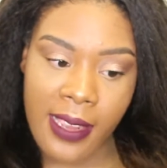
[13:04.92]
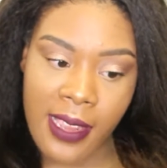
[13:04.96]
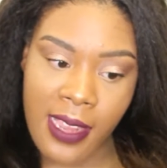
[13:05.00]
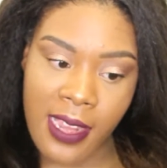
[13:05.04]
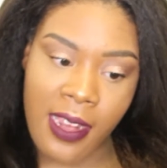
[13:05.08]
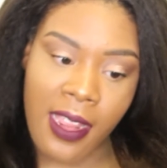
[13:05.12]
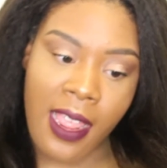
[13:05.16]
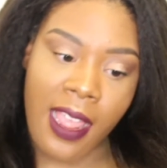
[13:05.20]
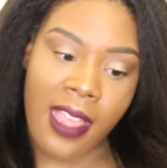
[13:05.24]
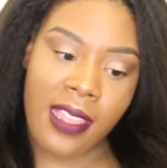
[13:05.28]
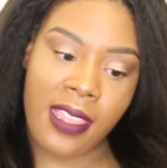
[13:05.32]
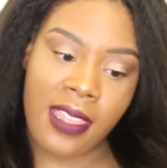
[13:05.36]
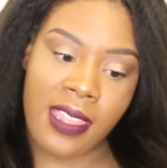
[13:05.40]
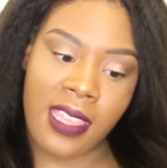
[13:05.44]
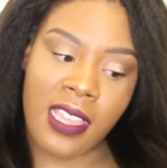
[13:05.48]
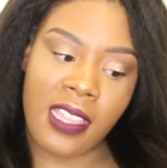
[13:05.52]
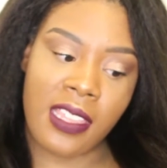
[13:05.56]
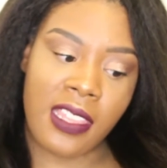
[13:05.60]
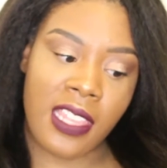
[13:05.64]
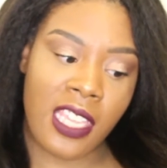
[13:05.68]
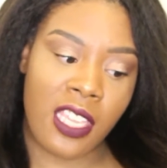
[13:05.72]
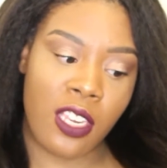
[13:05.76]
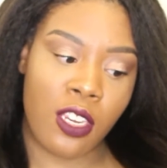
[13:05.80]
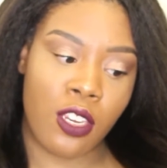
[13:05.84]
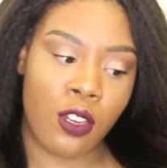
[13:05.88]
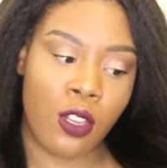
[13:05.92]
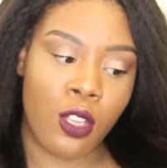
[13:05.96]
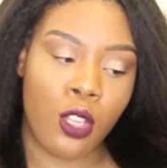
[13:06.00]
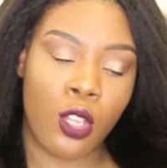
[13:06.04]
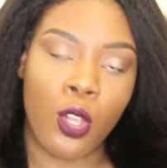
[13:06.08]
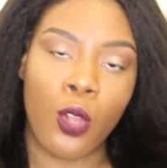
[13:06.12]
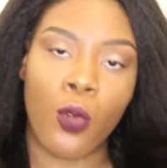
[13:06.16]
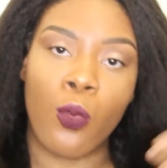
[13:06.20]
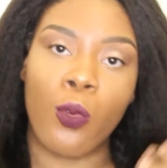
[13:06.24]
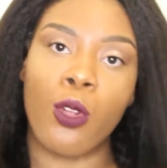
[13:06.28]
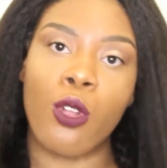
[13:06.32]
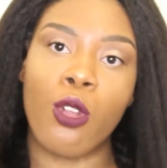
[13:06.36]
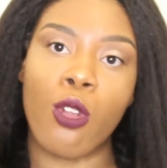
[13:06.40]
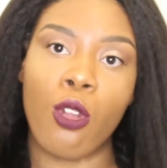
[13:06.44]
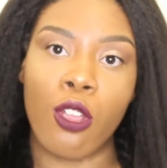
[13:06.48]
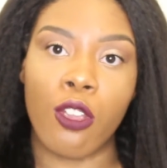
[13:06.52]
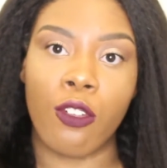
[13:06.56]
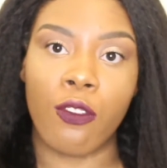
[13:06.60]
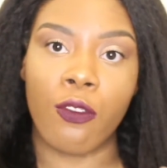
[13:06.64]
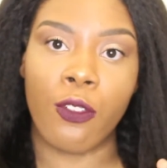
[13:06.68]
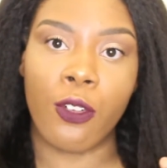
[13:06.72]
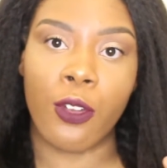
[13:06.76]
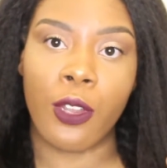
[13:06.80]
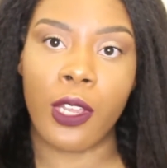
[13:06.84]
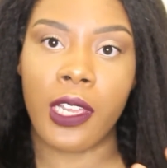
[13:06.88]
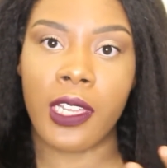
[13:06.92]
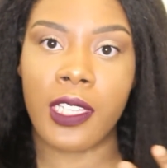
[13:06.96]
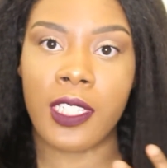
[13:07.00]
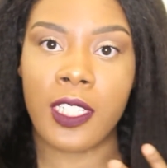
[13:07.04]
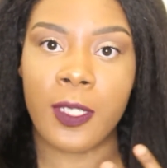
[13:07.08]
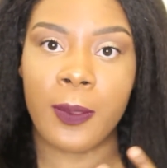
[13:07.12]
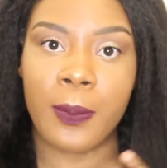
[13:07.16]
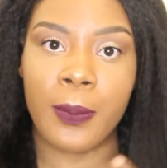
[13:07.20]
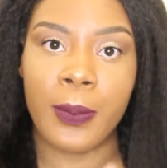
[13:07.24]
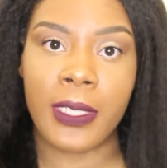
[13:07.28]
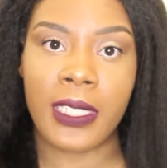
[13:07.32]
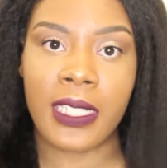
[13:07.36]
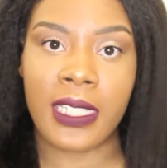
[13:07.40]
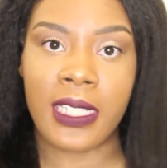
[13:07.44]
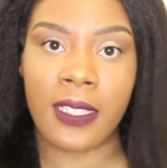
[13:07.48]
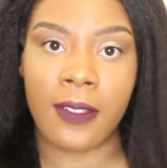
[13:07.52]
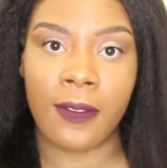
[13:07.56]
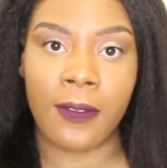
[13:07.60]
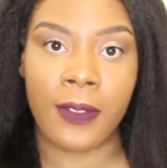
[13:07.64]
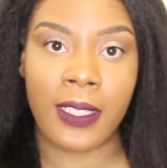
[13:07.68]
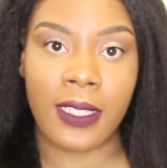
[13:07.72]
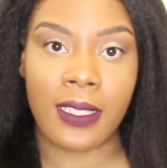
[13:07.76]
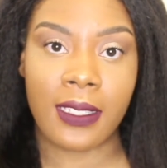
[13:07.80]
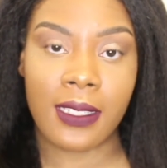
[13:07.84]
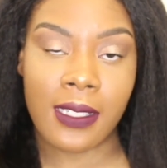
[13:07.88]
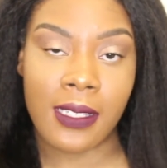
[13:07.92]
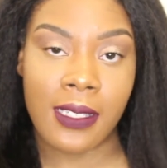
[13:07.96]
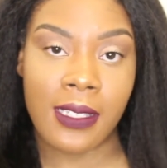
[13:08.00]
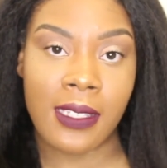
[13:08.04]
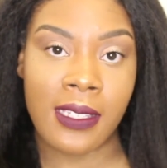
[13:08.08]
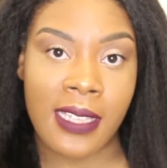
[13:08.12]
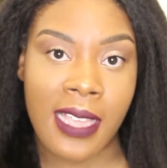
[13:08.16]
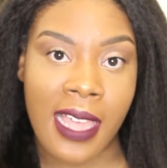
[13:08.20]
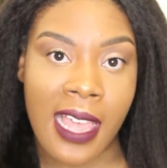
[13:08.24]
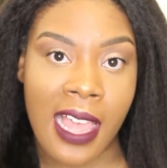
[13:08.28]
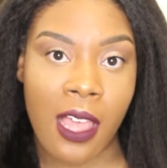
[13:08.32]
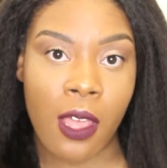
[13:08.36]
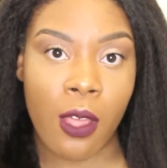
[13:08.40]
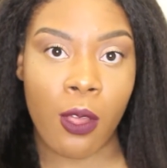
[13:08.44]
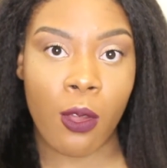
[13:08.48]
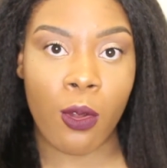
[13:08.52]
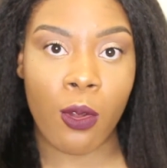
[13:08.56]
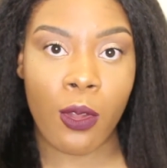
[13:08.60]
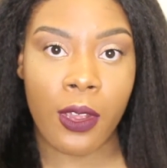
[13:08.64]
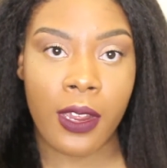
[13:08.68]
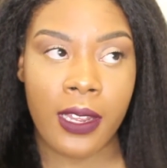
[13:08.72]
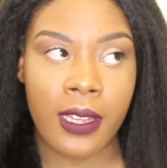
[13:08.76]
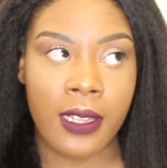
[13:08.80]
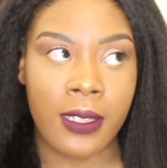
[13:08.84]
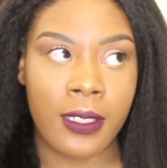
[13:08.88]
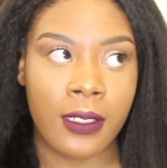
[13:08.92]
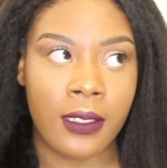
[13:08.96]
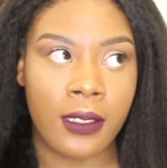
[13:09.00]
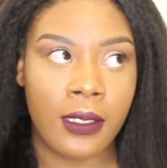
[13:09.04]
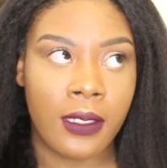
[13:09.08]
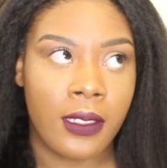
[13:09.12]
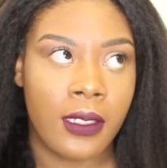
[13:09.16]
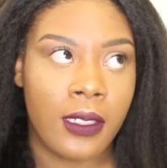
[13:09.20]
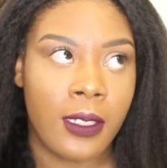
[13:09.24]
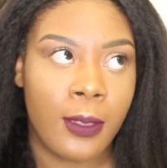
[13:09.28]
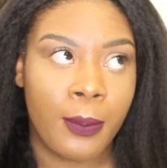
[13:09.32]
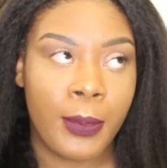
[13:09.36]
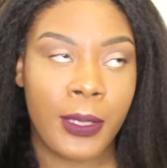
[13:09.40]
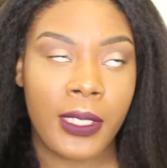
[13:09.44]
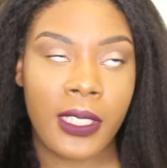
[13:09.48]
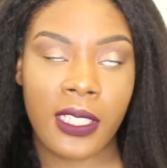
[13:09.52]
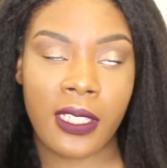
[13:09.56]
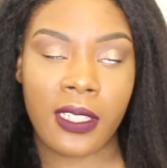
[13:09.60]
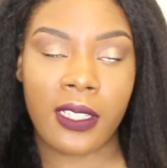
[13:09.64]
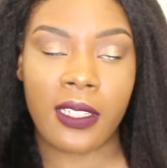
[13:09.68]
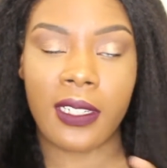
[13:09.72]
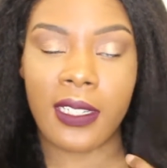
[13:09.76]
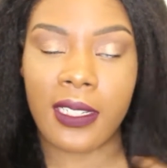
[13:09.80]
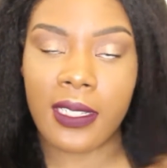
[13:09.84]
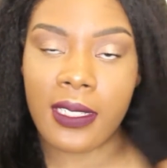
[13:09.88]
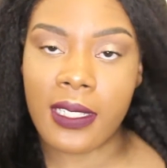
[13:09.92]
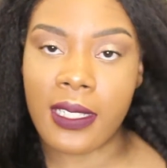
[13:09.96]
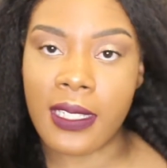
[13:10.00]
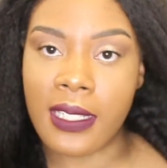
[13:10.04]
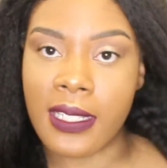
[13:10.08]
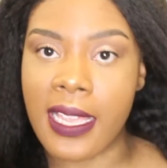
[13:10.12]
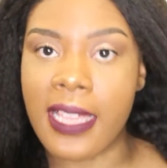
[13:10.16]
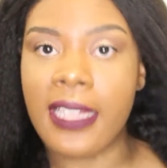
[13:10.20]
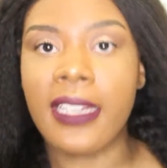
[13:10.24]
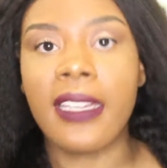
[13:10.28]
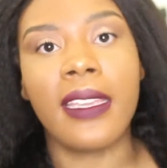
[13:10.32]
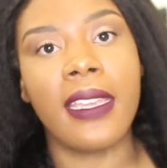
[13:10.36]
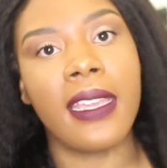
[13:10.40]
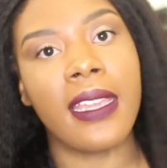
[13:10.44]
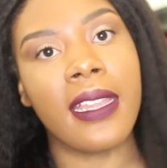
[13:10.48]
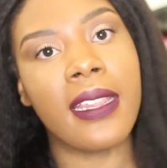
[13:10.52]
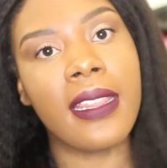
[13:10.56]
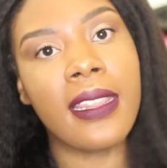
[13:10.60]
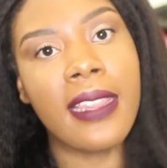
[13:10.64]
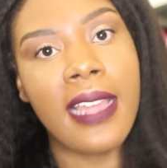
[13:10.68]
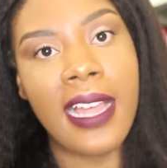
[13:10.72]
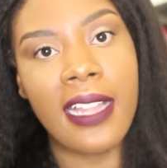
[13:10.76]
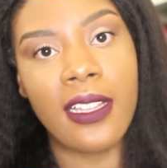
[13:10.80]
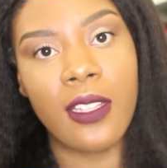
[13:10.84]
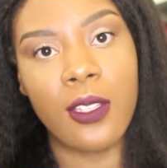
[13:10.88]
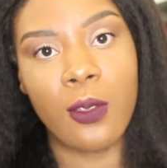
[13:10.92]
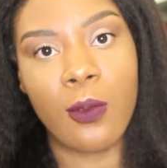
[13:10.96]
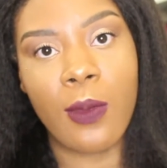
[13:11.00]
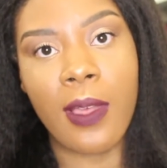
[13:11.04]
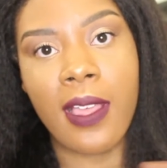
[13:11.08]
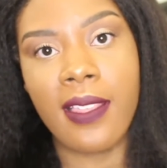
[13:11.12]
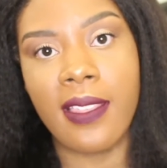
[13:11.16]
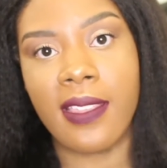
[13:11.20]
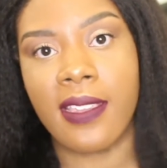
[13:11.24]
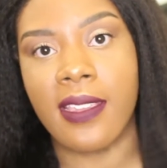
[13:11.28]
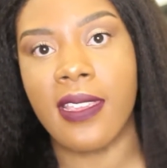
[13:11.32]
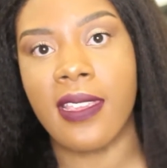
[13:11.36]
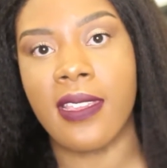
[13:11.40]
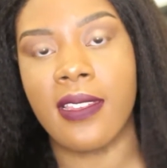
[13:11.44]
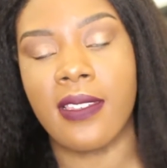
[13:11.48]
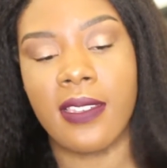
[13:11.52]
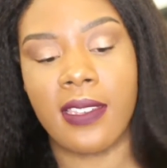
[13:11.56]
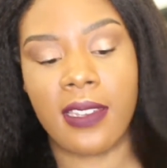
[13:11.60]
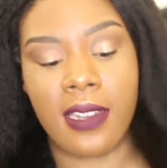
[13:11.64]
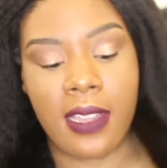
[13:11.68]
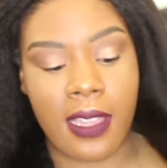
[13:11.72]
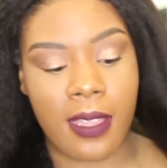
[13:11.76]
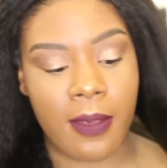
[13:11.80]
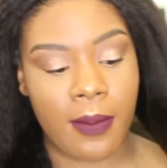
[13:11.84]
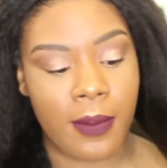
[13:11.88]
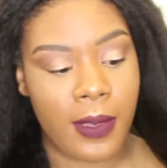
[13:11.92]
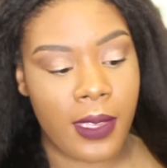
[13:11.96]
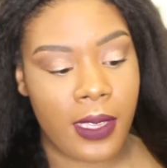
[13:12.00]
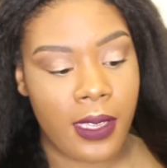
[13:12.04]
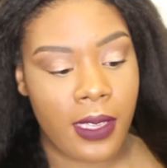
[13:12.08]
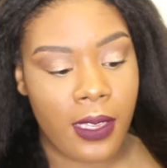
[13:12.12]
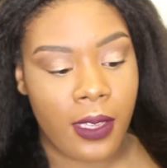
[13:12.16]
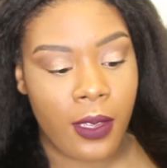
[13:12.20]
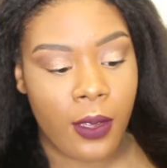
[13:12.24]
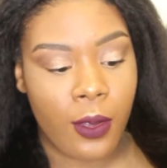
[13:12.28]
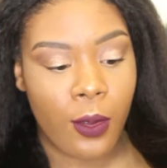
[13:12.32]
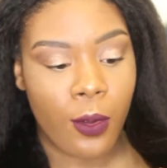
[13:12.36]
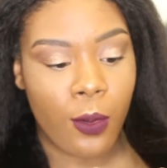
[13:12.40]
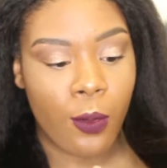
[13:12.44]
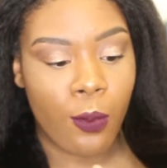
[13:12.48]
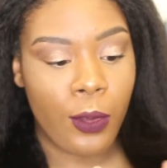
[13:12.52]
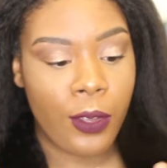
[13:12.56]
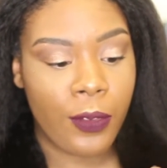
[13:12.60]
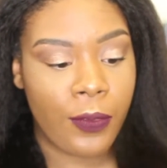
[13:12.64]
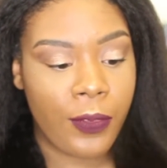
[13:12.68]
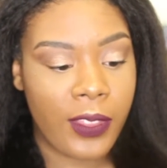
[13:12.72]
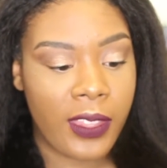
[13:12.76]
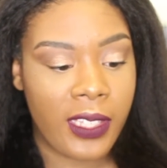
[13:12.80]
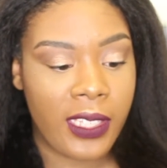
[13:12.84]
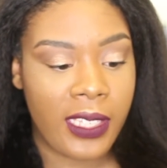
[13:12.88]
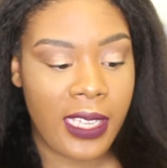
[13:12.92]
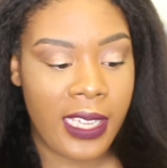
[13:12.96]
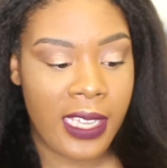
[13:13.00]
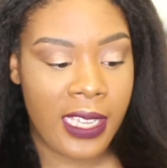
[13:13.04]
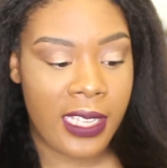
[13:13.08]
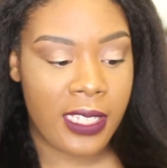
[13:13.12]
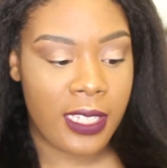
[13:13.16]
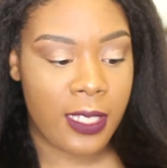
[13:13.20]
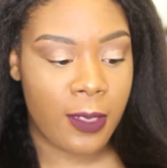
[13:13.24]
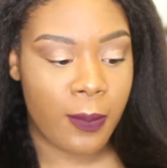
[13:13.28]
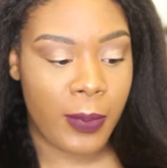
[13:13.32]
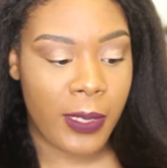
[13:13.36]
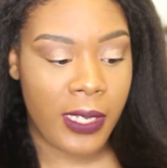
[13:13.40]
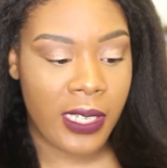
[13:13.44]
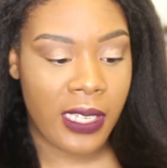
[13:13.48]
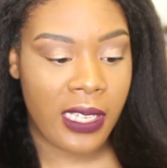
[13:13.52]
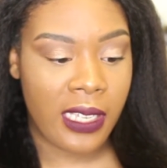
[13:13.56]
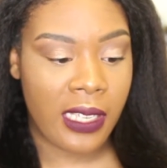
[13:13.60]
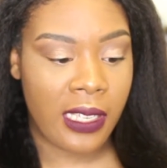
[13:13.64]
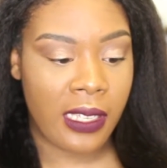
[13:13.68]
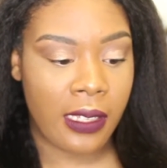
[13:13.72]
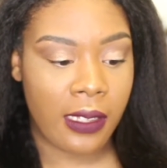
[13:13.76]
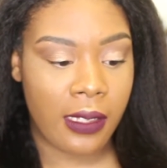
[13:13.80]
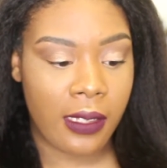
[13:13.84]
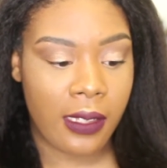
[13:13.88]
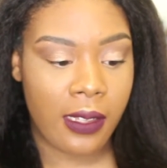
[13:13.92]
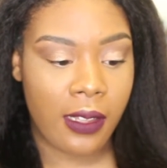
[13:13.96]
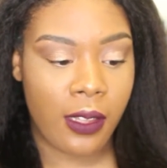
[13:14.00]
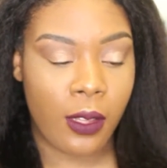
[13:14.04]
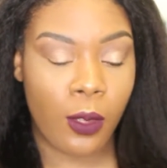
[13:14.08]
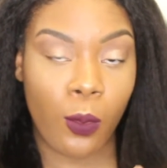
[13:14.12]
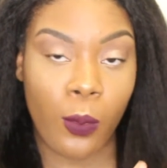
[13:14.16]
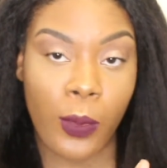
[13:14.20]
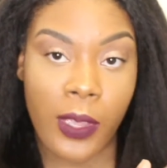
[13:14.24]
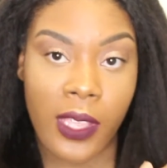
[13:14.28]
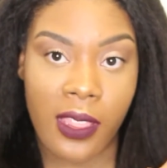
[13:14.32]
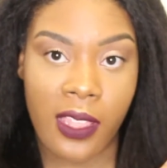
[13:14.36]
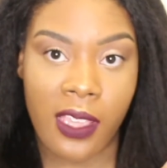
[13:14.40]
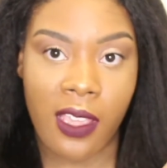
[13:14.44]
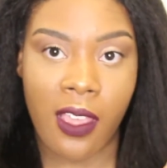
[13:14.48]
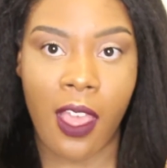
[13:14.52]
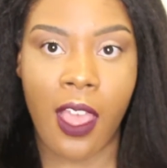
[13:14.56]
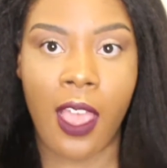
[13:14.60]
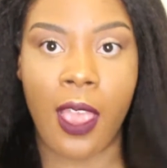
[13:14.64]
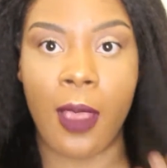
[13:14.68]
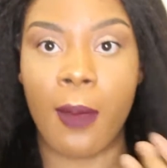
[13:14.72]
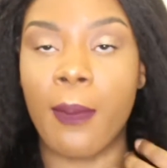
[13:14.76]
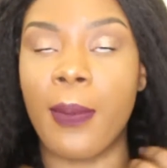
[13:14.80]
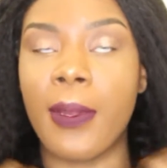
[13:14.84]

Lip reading: hair. I think they were going for a specific style or a particular aesthetic, and that's why they ended up with the ends being the way they are.